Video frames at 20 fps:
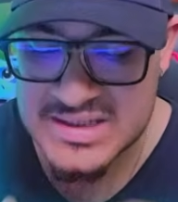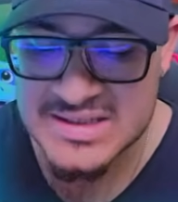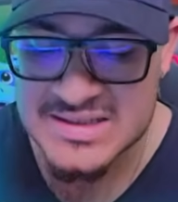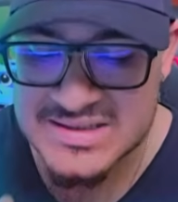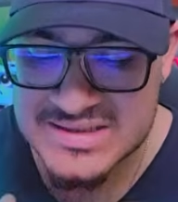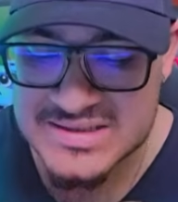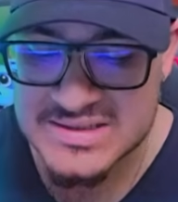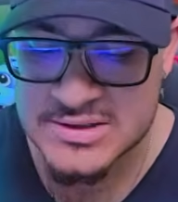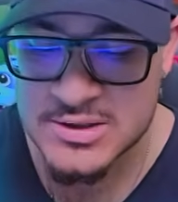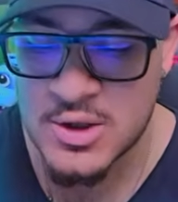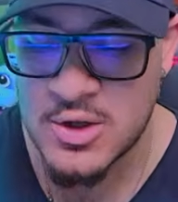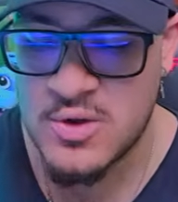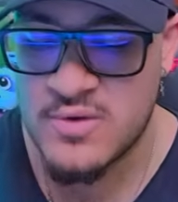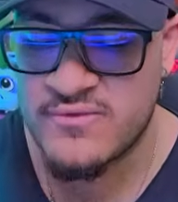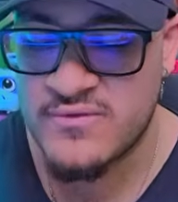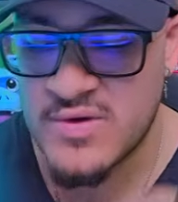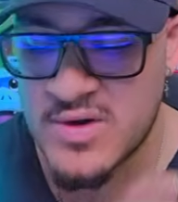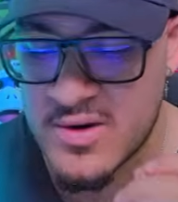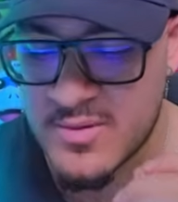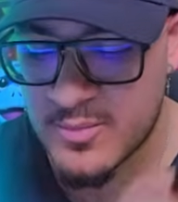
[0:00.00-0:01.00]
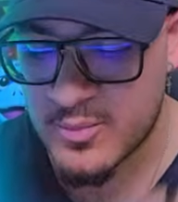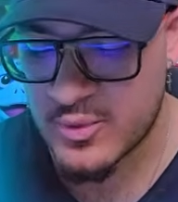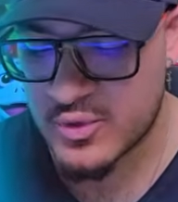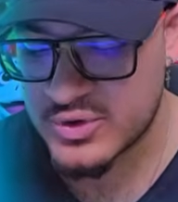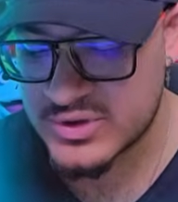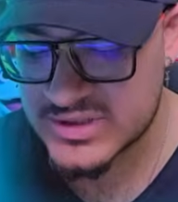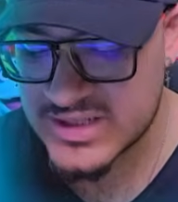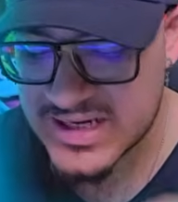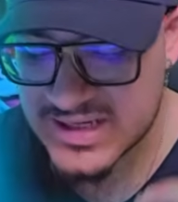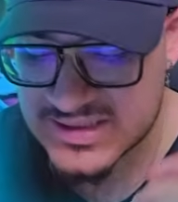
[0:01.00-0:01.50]
itself
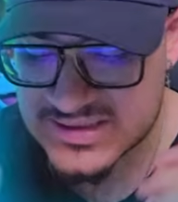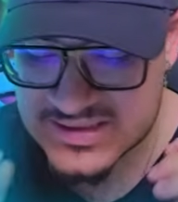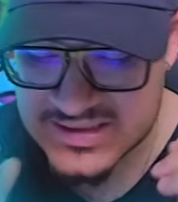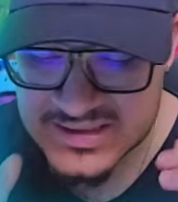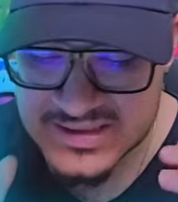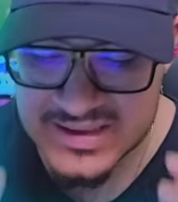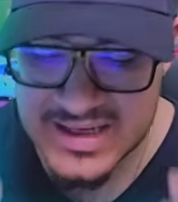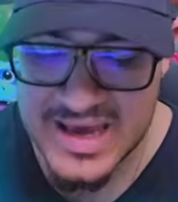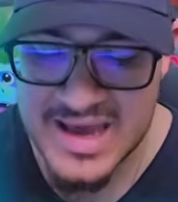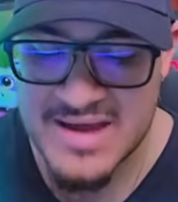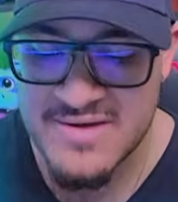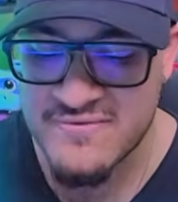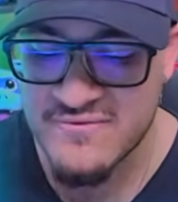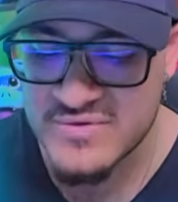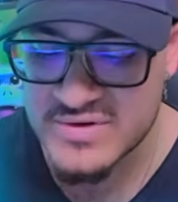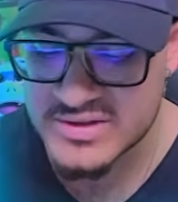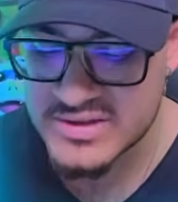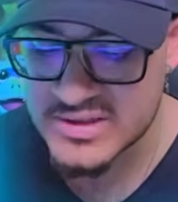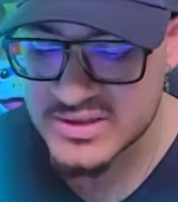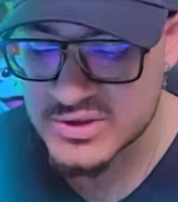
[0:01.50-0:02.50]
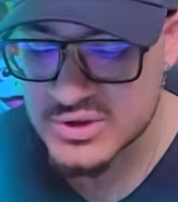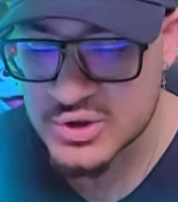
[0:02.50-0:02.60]
protecting everything.